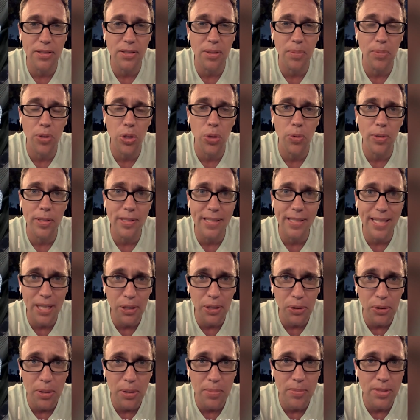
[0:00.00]
someone who has
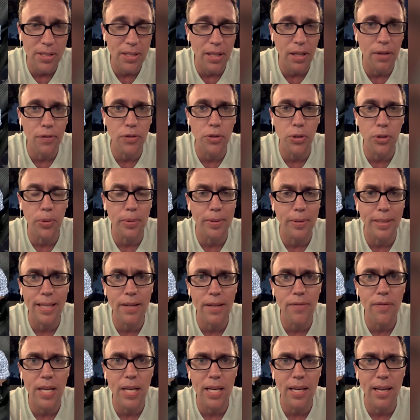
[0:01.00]
killed themselves or
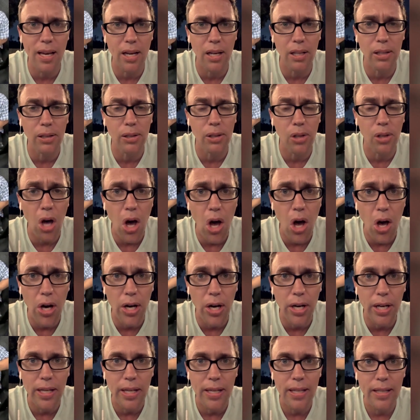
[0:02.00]
giving a
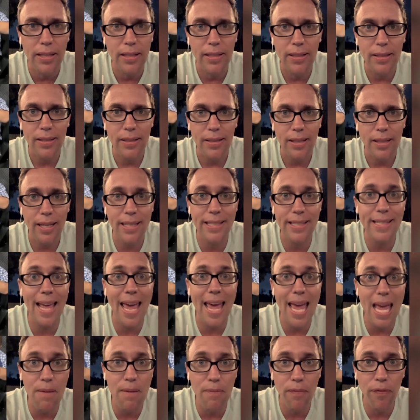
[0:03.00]
law a
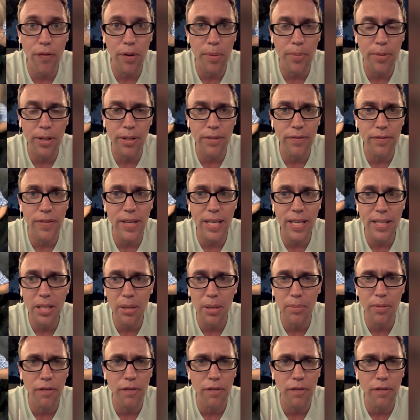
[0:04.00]
name from a victim